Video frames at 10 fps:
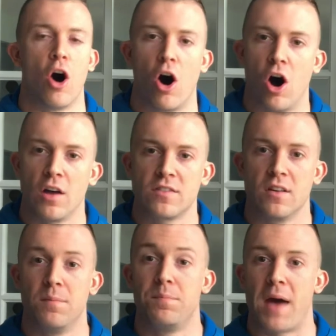
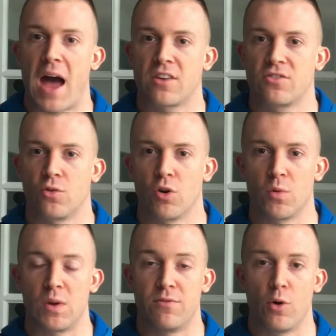awesome backstory.
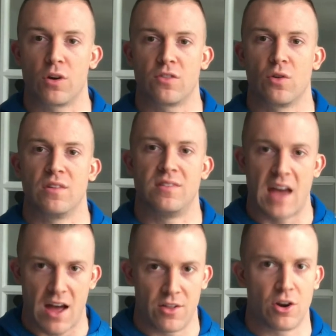We focus on
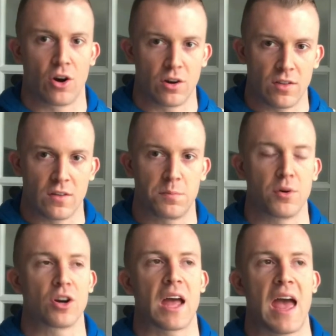Dalinar in this
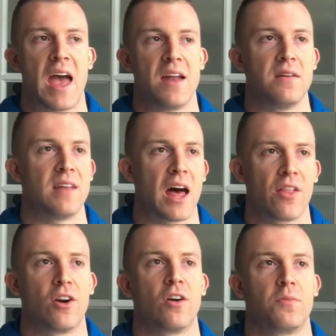book, and
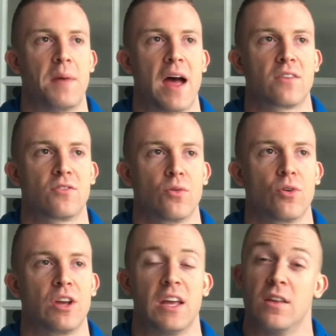Dalinar's
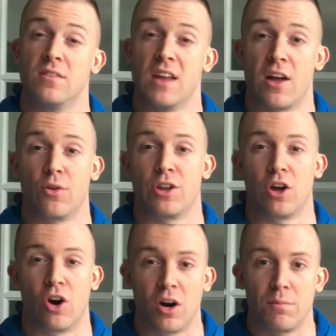backstory is not only
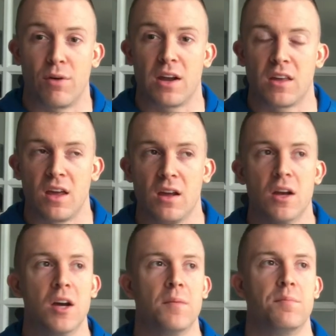heartbreaking,
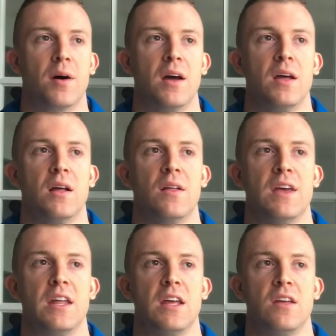but
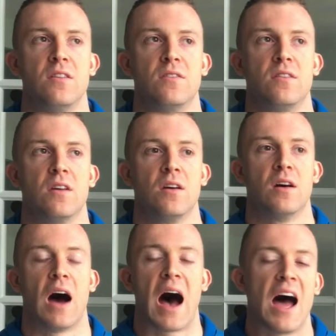it is
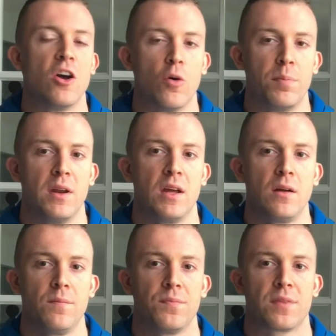eye-opening,
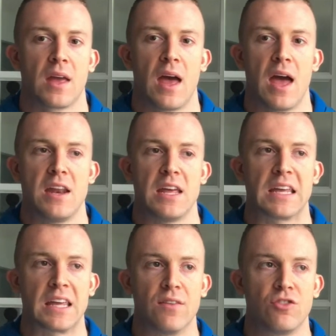and it
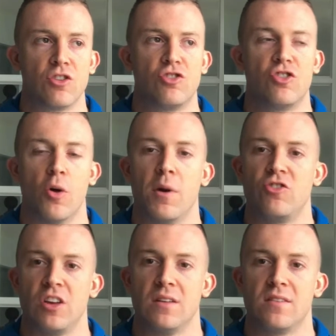gives us so
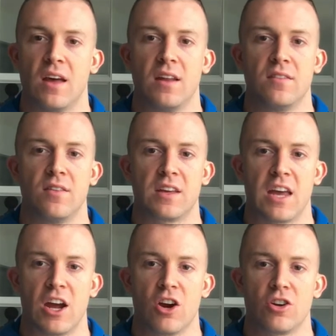much insight into the
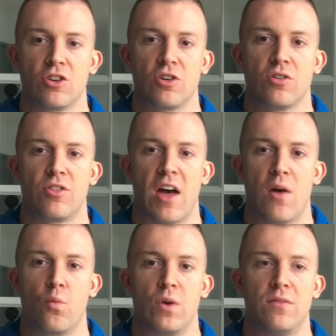character
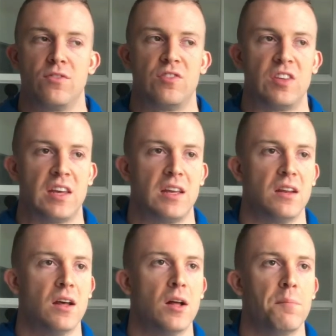that we've
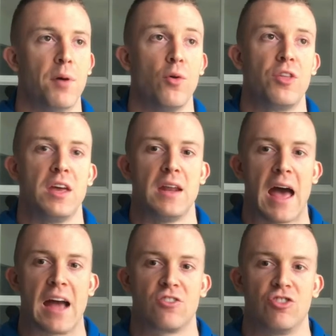seen both in
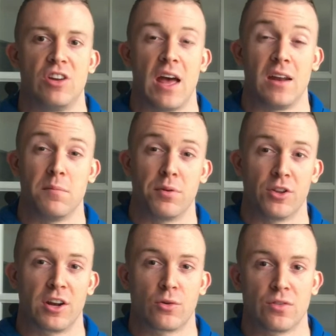action and in
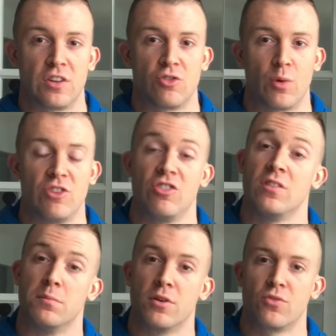political situations
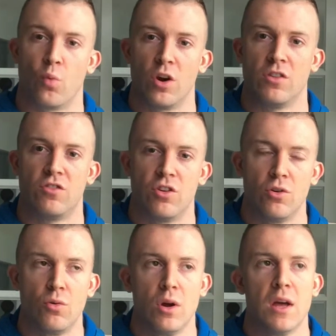in books 1 and
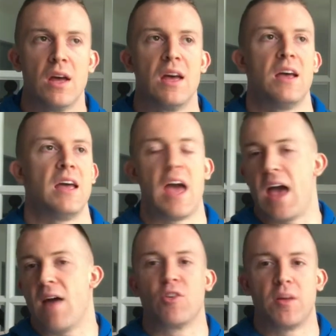2.
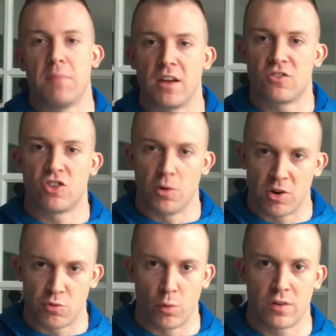Everything makes so
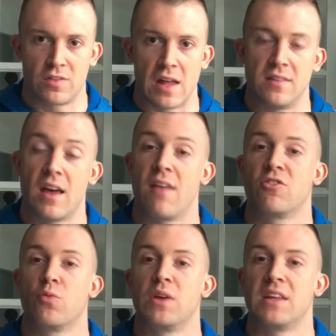much more sense
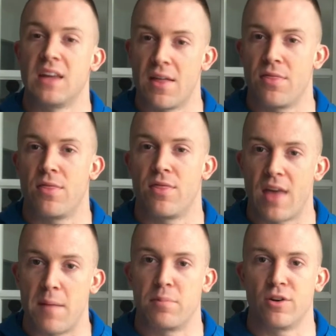after we get
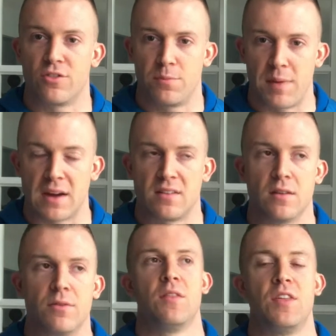that
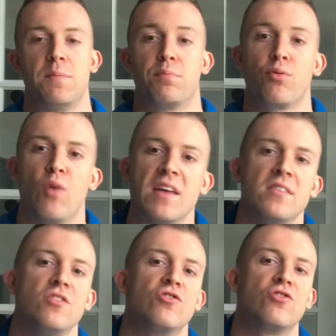perspective. The
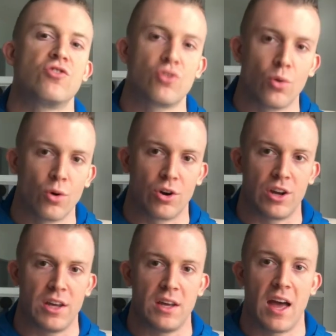present
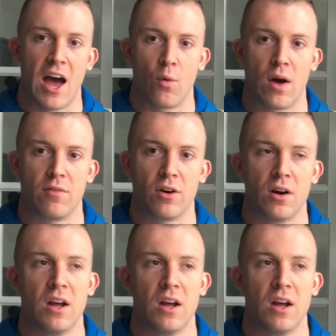story, however,